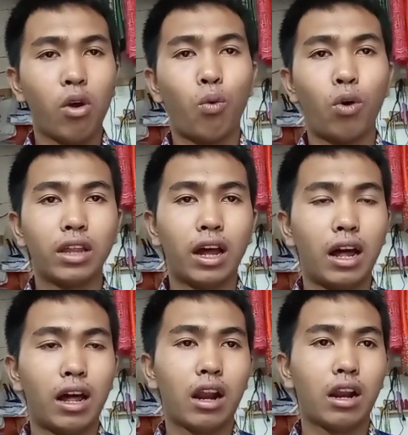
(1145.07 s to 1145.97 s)
what
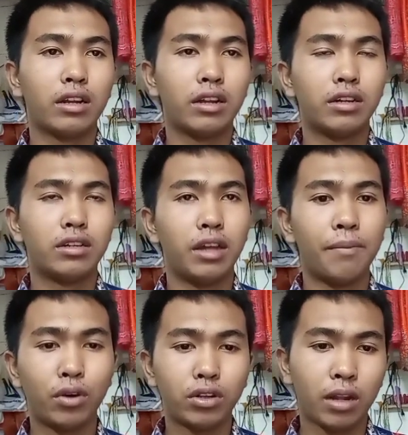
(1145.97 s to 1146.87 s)
are the
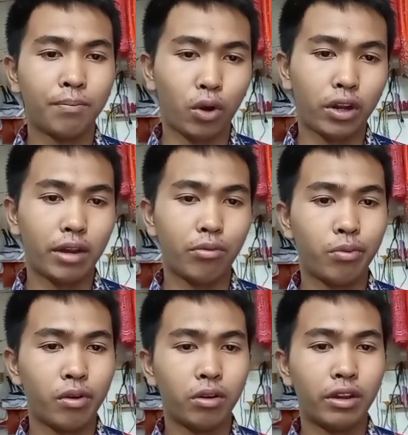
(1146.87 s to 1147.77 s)
important point
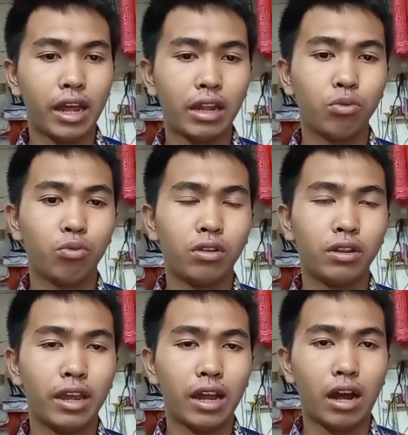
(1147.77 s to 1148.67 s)
that
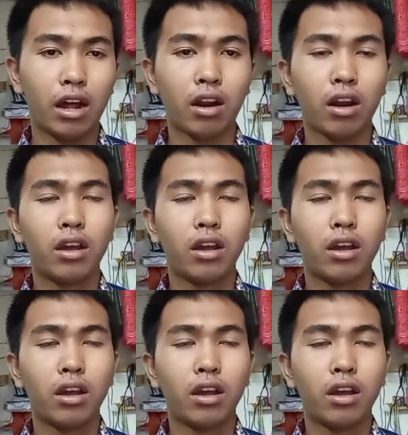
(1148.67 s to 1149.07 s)
they are